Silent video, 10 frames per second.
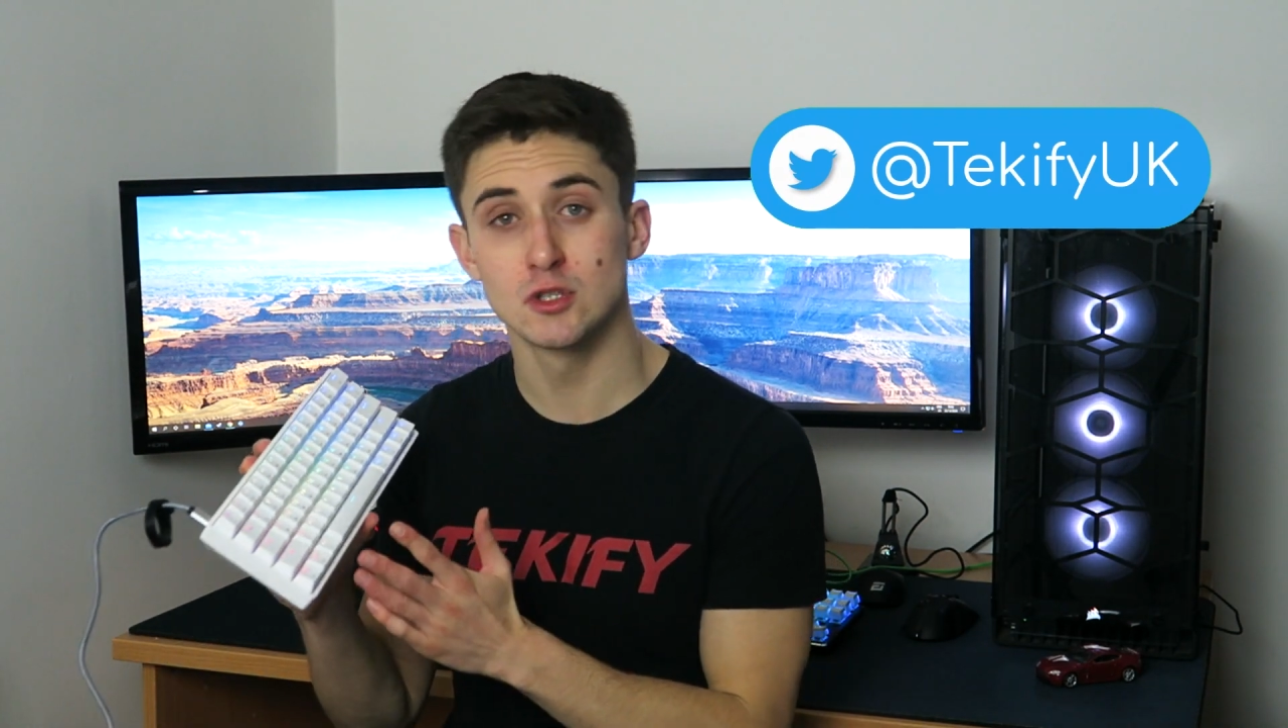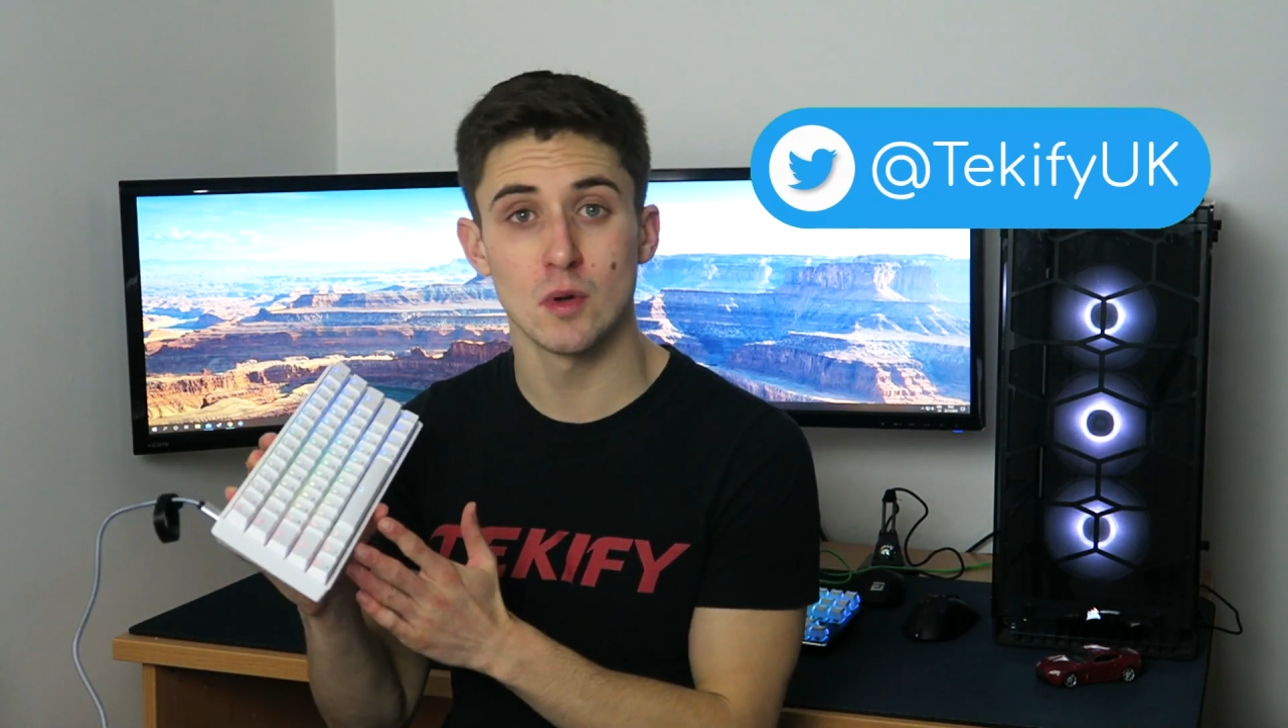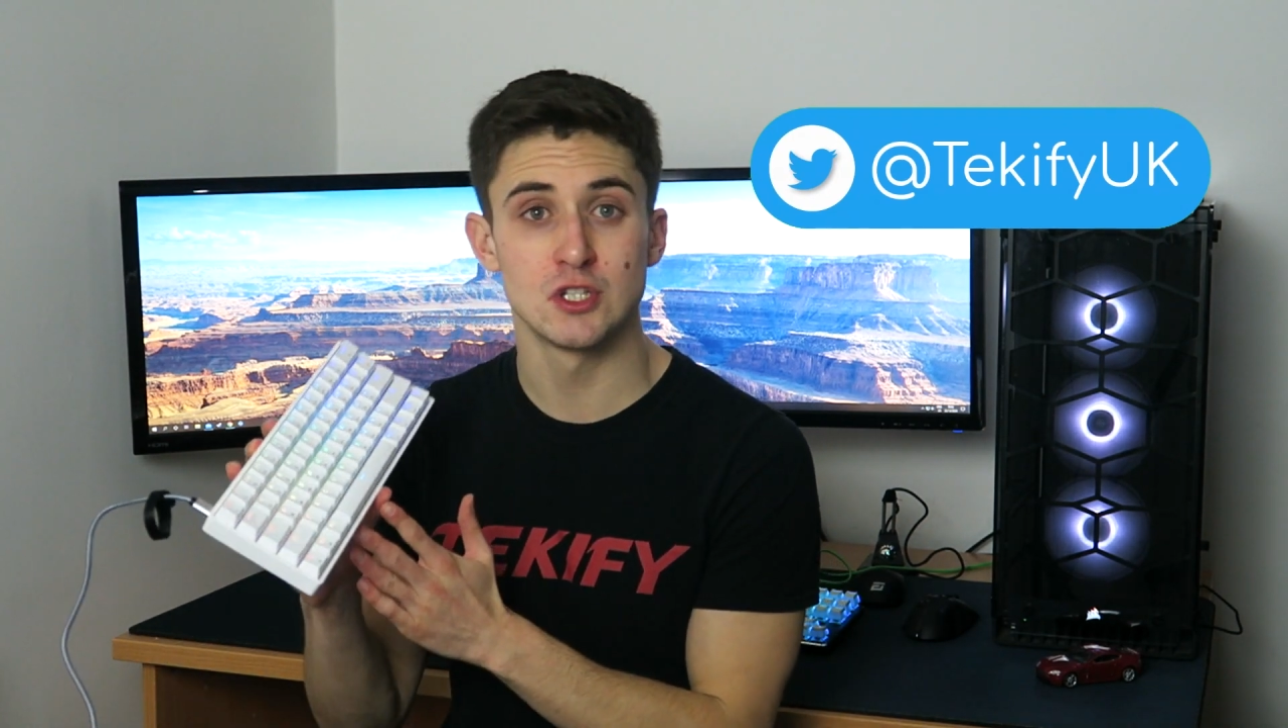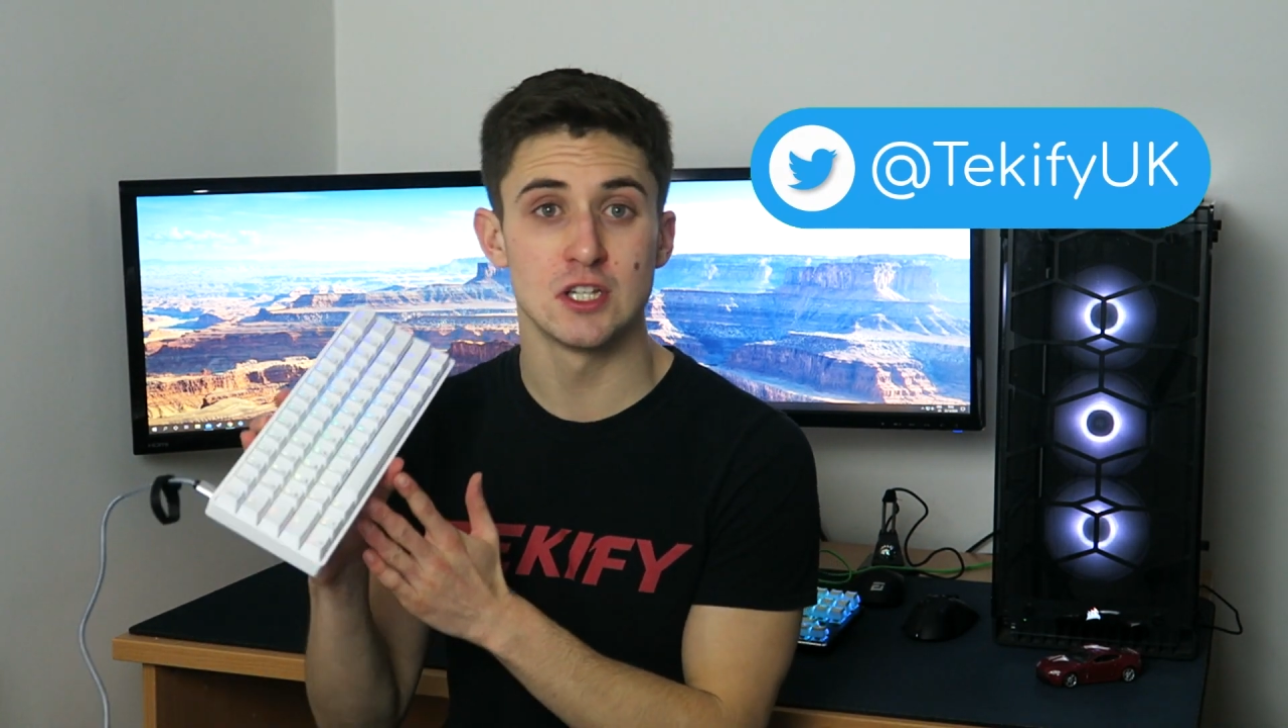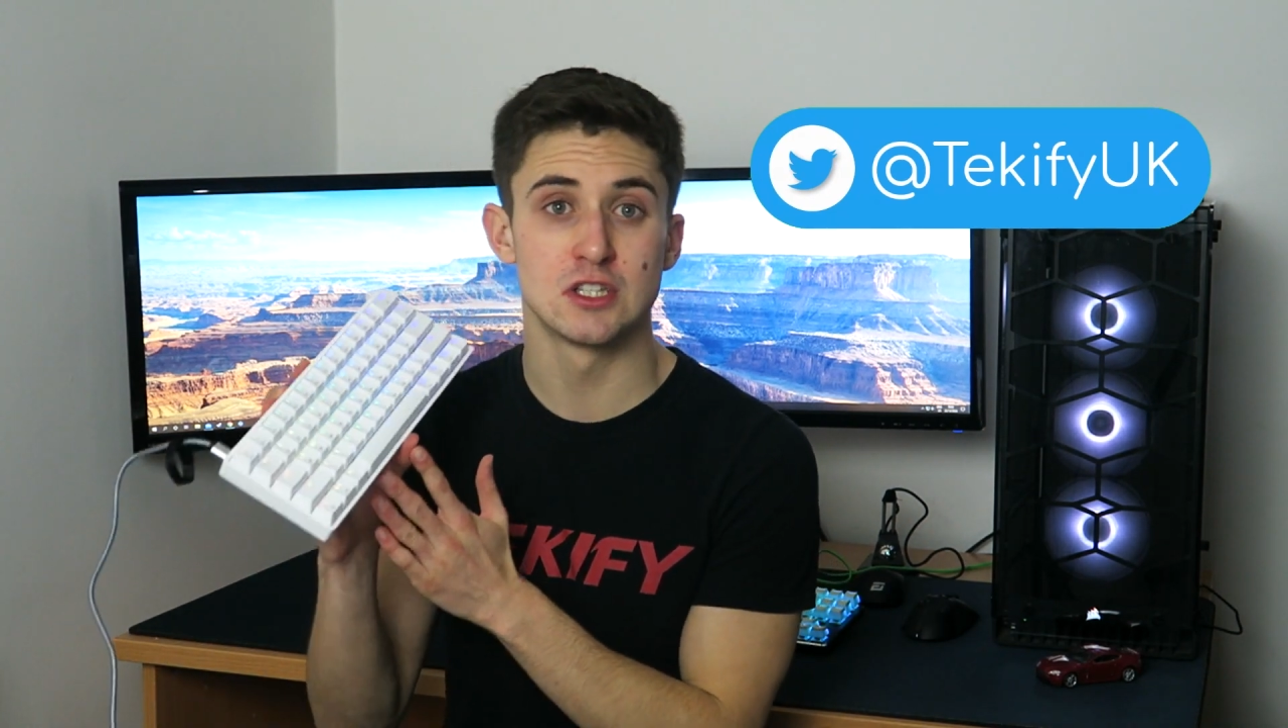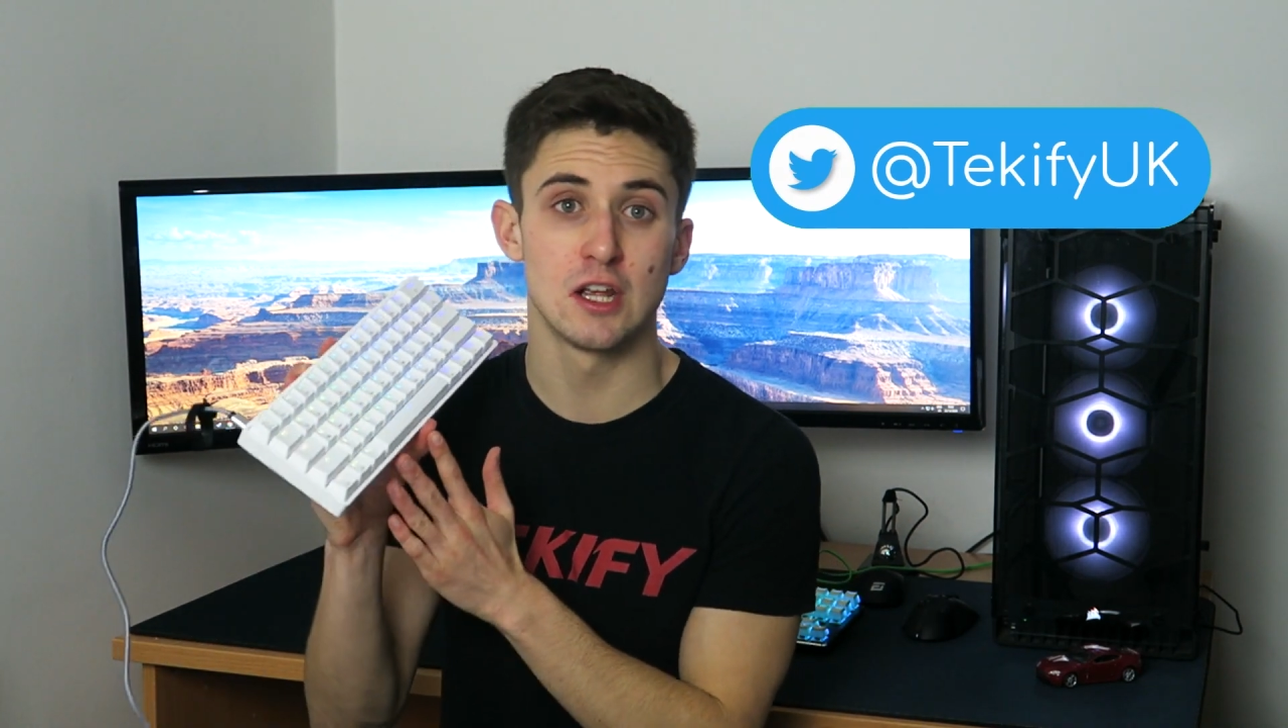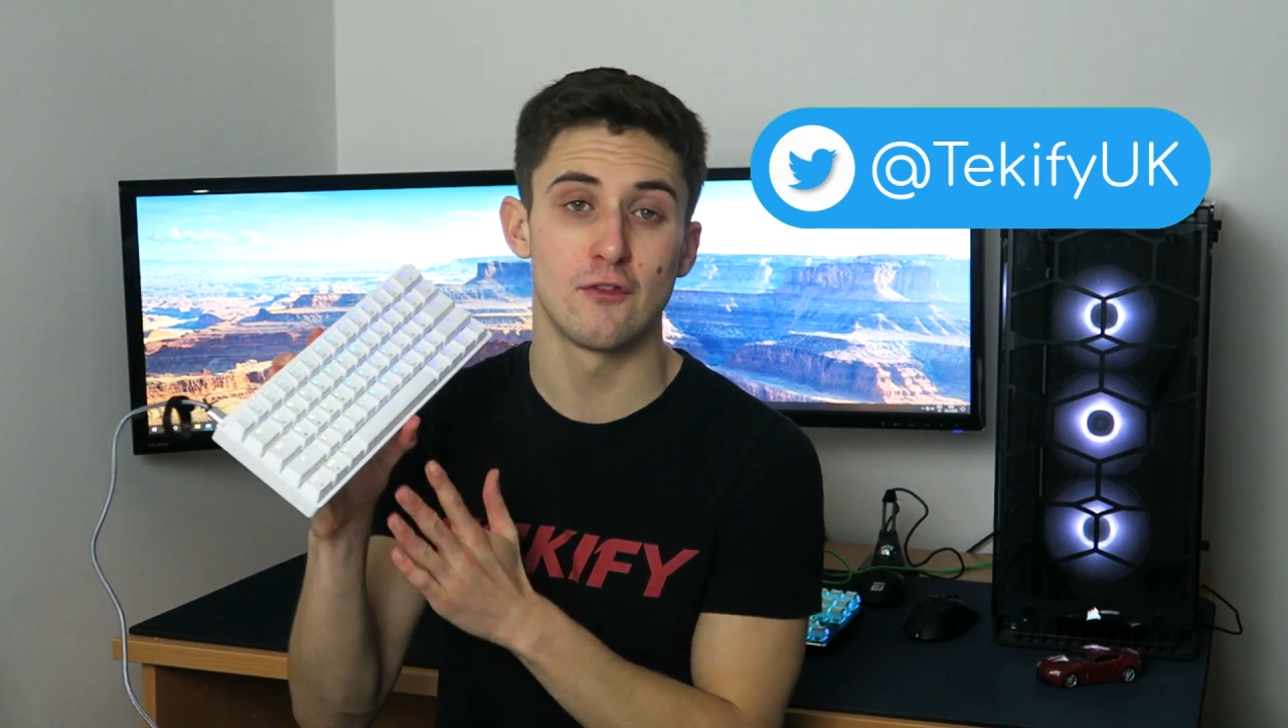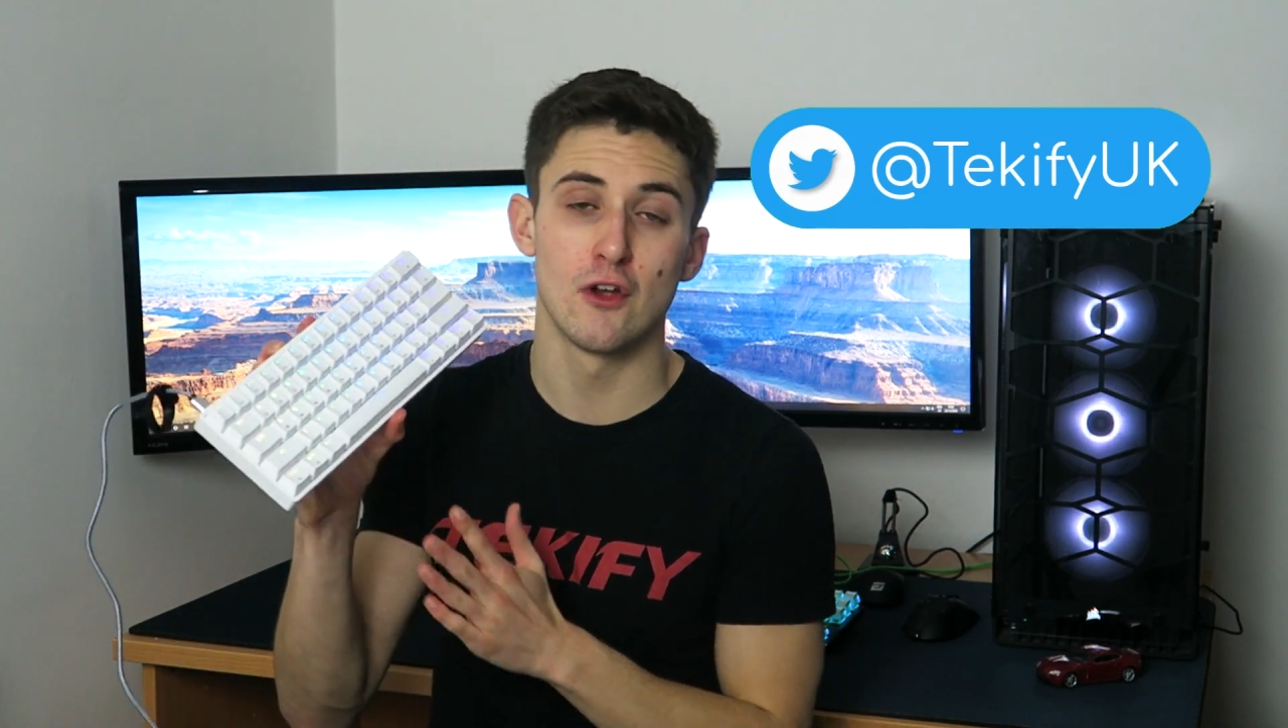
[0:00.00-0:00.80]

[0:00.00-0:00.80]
switches did